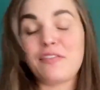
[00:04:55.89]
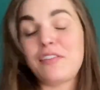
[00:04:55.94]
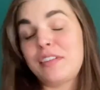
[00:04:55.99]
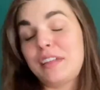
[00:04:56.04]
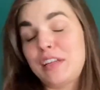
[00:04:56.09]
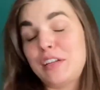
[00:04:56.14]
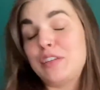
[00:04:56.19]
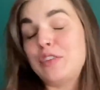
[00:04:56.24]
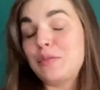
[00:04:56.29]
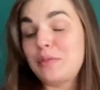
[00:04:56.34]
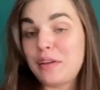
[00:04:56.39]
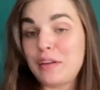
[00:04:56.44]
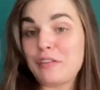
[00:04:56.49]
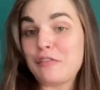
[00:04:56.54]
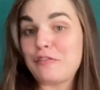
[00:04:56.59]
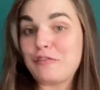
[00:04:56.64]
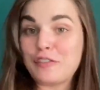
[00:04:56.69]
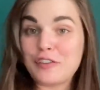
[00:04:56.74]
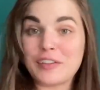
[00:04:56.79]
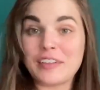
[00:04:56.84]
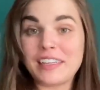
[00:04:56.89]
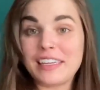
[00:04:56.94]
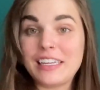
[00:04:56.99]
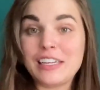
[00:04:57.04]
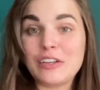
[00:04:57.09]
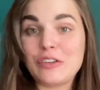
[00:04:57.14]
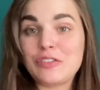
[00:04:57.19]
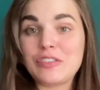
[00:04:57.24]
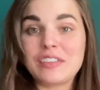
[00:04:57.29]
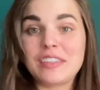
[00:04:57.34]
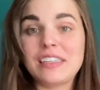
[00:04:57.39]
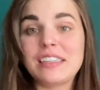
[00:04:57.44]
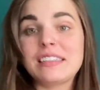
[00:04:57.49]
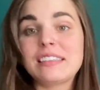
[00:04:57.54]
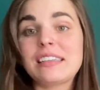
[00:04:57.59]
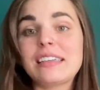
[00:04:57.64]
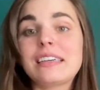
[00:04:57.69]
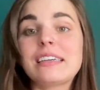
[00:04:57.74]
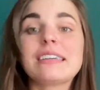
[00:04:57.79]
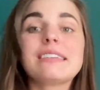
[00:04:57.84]
like doing fully. Usually it's
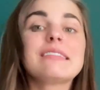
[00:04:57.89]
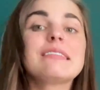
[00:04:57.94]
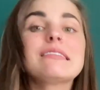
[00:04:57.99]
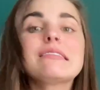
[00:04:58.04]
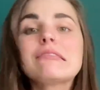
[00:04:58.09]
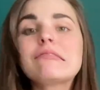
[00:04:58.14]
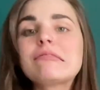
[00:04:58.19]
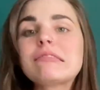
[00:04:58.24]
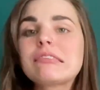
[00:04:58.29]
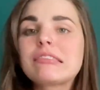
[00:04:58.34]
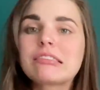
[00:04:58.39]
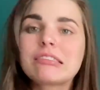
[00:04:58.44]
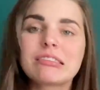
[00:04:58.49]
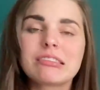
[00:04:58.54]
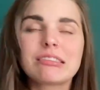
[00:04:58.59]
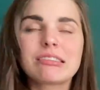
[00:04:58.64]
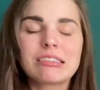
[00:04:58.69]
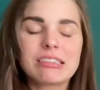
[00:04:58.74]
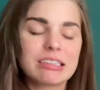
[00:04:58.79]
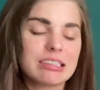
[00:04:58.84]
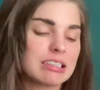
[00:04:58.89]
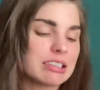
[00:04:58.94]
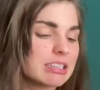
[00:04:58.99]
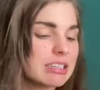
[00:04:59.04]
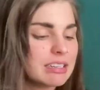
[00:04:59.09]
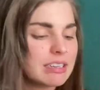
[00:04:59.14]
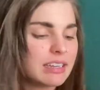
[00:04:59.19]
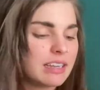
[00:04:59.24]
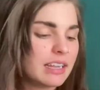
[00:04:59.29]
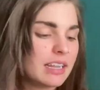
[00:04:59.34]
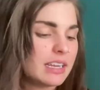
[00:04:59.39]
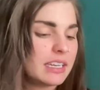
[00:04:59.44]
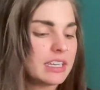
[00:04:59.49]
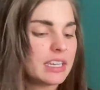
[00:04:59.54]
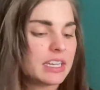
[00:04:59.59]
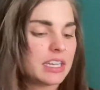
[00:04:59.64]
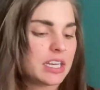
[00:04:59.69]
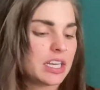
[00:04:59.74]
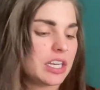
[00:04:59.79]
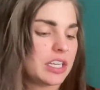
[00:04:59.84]
like I'll just like knit
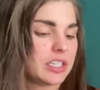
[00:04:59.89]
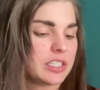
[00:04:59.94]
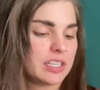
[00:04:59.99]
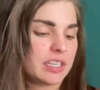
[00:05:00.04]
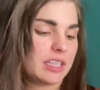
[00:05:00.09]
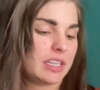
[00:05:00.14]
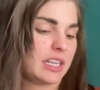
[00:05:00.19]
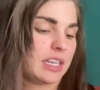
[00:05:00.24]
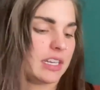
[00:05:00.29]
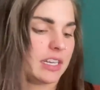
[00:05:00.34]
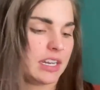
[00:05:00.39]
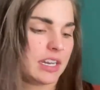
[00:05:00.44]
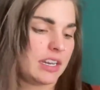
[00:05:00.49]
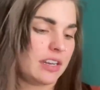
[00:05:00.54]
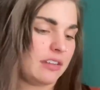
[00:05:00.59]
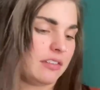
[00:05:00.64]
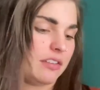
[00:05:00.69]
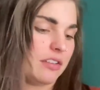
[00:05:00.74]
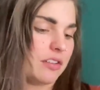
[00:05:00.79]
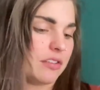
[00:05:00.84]
an inch and then knit it,